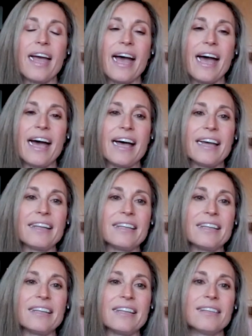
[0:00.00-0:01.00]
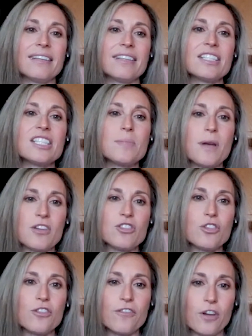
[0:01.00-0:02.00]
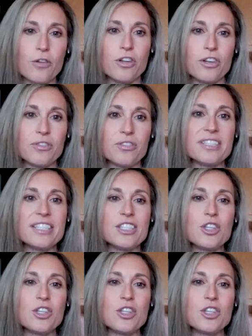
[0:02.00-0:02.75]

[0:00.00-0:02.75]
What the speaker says: had special photos